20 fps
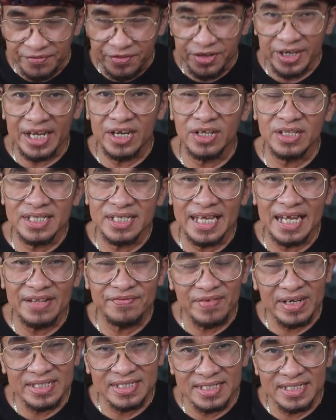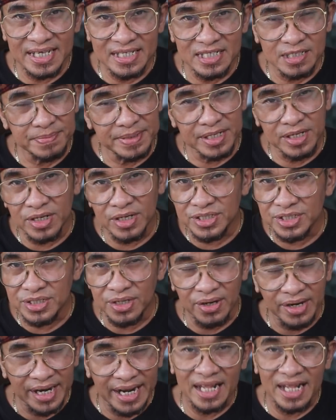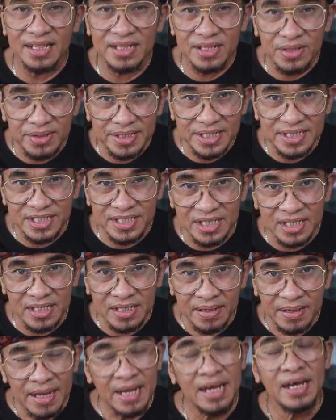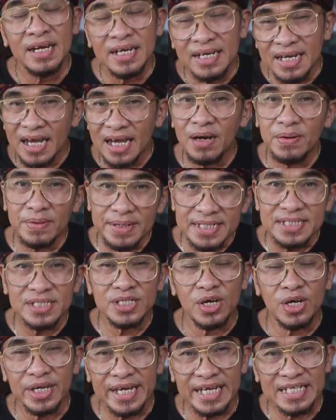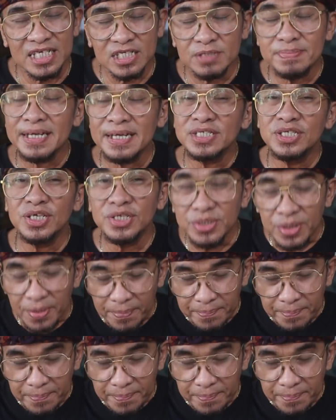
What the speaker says: you cannot get vaccinated because your health condition, now it's okay. Just make sure you